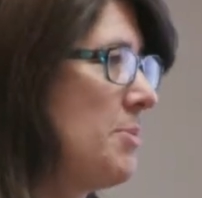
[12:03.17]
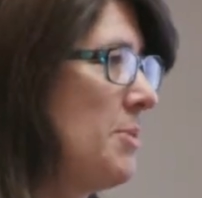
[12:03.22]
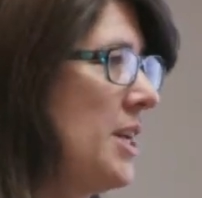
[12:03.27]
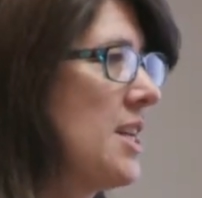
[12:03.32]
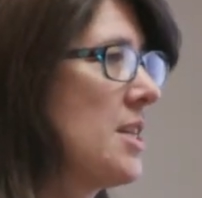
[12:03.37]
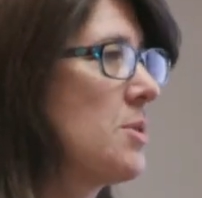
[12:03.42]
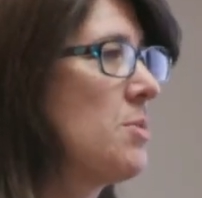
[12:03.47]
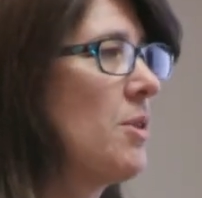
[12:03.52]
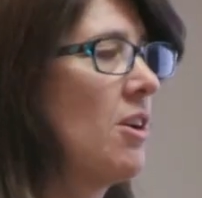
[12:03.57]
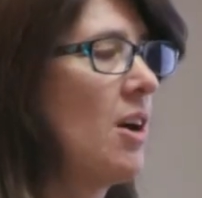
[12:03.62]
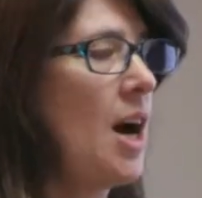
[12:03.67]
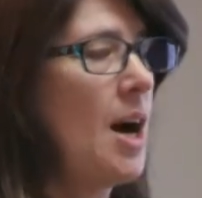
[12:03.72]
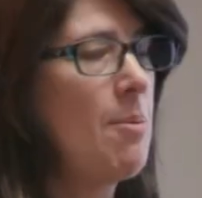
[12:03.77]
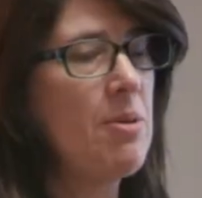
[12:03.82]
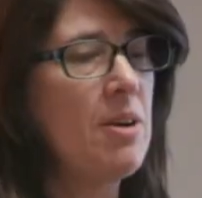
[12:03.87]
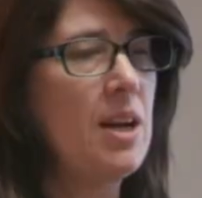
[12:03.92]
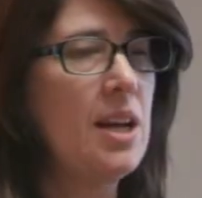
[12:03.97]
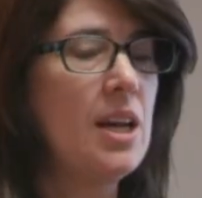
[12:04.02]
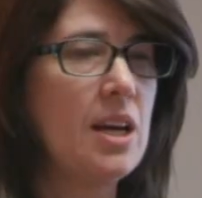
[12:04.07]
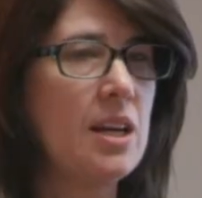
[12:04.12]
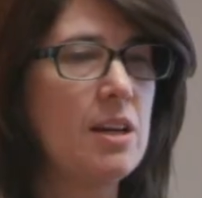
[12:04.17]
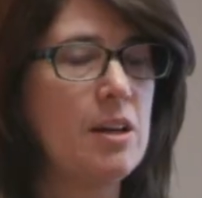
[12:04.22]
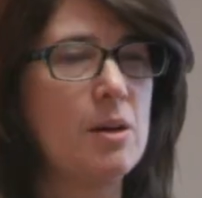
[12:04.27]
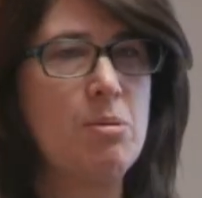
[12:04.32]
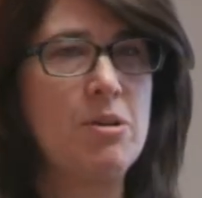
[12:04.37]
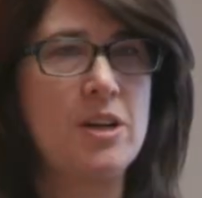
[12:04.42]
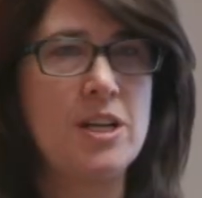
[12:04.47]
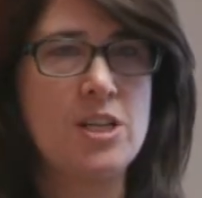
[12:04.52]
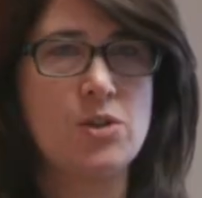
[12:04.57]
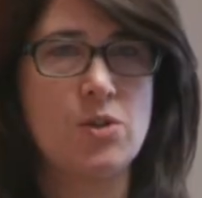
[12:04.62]
Because we were operating under a
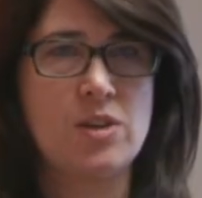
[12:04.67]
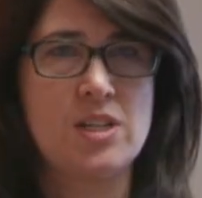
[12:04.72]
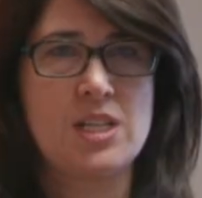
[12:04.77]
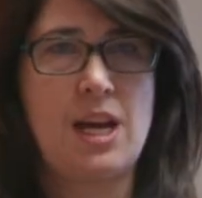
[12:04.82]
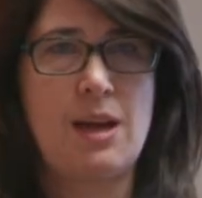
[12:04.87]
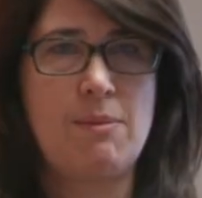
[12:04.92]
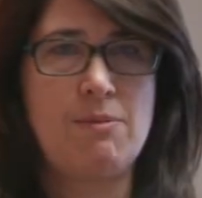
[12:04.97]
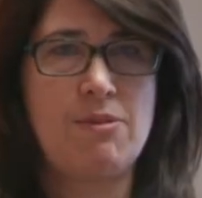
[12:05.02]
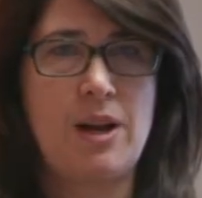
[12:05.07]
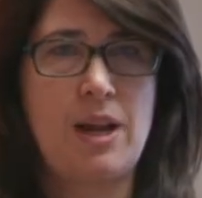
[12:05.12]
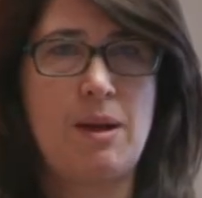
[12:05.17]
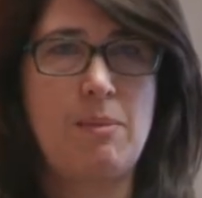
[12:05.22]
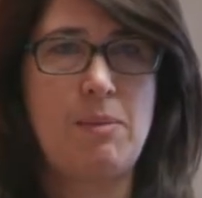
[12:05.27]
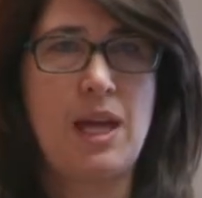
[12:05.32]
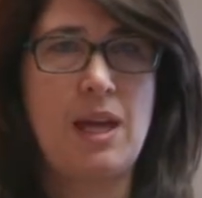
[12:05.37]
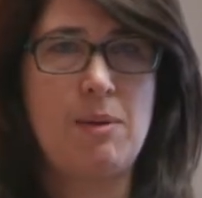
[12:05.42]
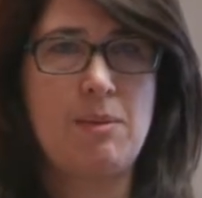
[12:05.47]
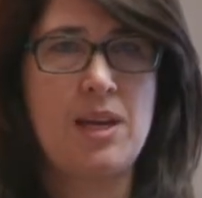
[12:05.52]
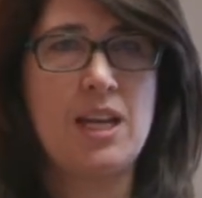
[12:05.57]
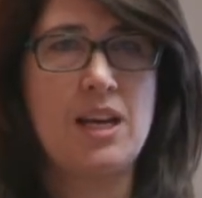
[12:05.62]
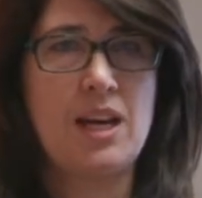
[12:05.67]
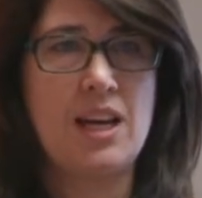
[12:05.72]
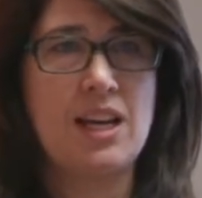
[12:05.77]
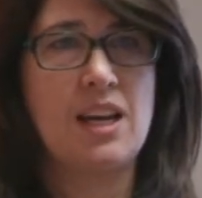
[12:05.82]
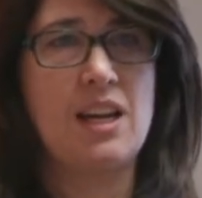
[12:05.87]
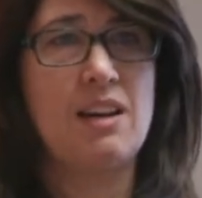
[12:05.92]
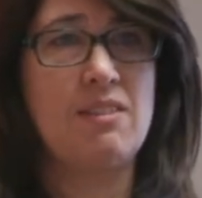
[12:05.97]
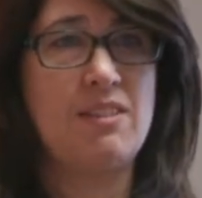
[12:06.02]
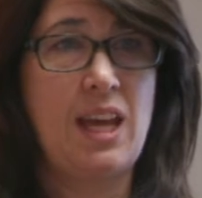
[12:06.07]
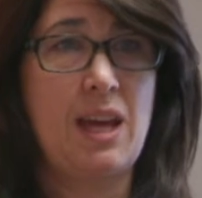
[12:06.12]
pretty short time frame, Amy and I
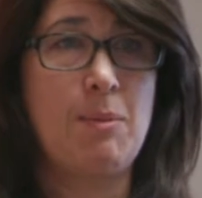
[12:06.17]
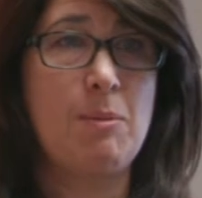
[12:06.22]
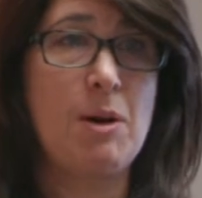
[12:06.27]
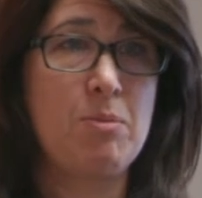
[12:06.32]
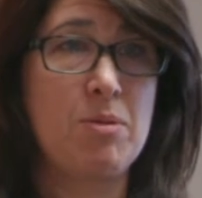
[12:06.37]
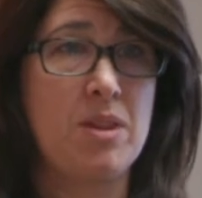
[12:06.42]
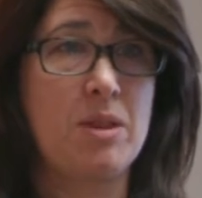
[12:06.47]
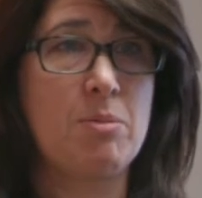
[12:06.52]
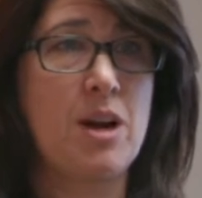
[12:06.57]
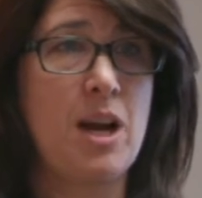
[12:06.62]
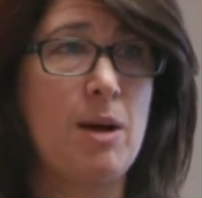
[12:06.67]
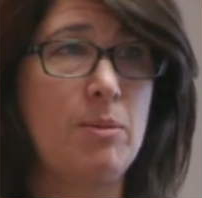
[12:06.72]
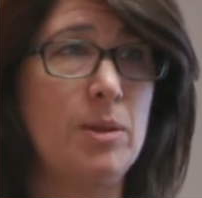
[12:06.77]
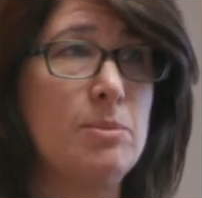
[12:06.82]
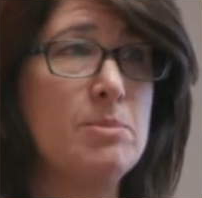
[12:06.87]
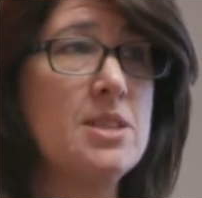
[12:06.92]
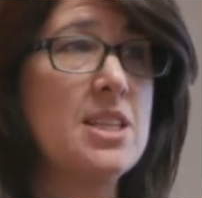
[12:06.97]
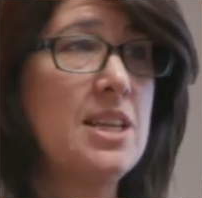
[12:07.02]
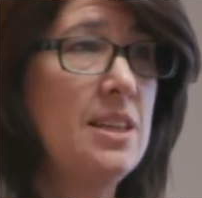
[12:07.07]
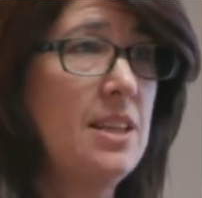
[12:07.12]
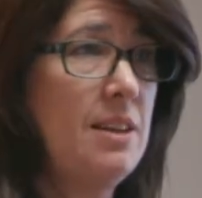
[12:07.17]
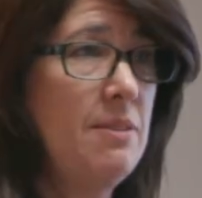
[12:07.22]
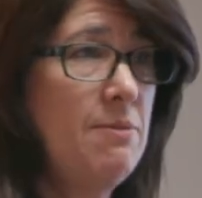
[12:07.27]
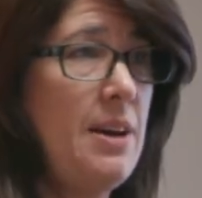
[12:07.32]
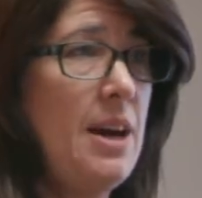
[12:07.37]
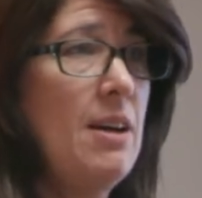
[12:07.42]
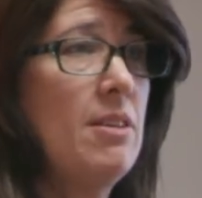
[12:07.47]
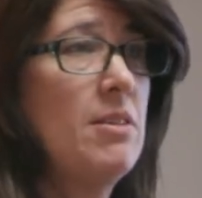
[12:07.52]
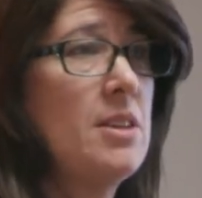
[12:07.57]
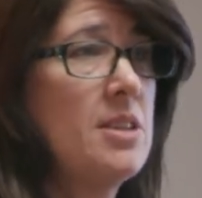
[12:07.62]
kind of came up with the problems and then
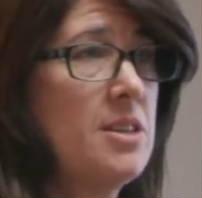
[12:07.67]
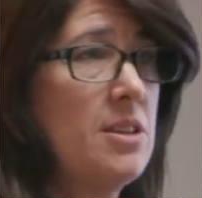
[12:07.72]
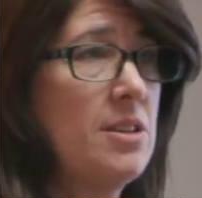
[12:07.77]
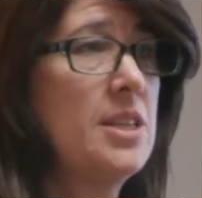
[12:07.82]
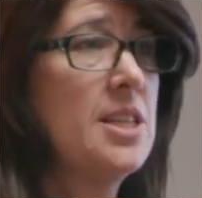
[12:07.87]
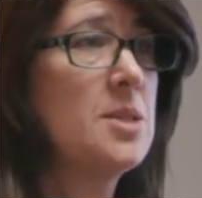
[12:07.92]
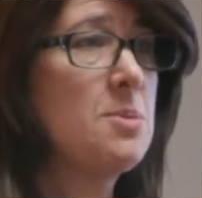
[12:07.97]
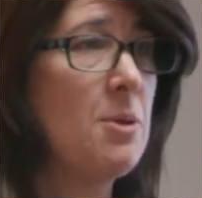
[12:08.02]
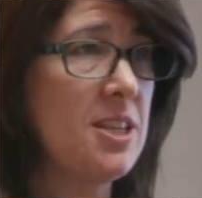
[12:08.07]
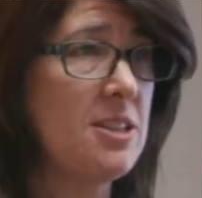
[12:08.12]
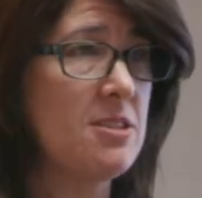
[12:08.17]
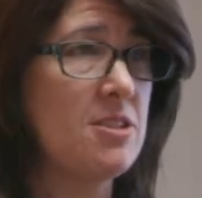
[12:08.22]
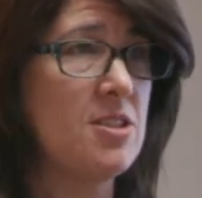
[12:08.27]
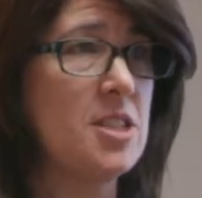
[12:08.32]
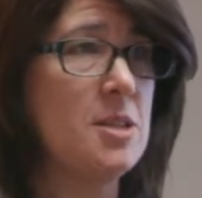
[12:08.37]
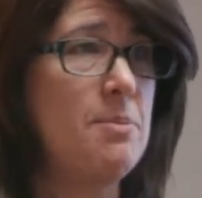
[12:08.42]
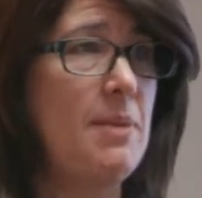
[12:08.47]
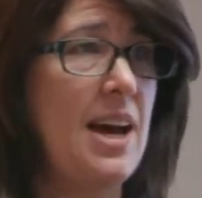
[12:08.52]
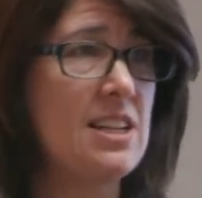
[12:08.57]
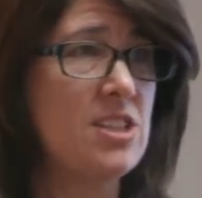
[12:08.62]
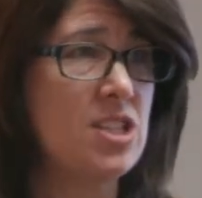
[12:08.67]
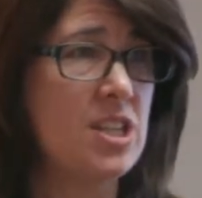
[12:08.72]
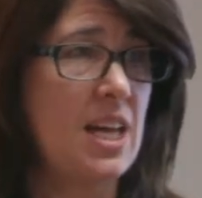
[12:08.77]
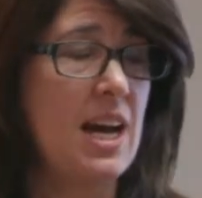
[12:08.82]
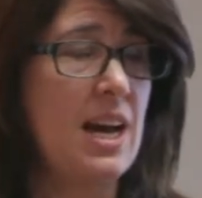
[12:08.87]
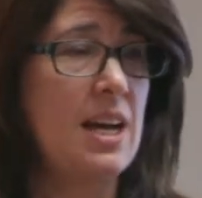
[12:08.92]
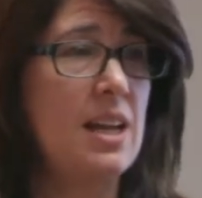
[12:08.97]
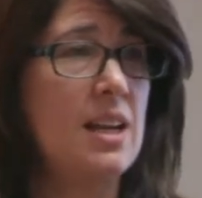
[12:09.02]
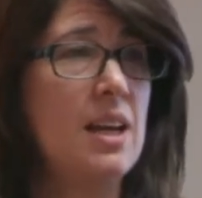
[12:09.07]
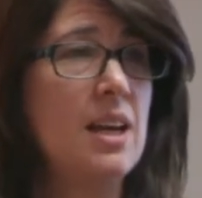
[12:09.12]
found attorney sponsors to match
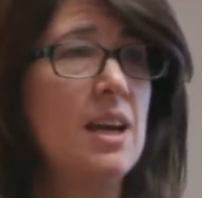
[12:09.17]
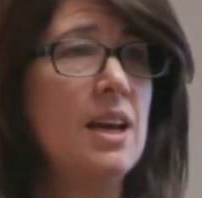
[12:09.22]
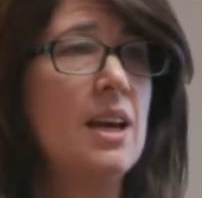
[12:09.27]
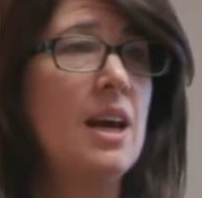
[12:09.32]
that.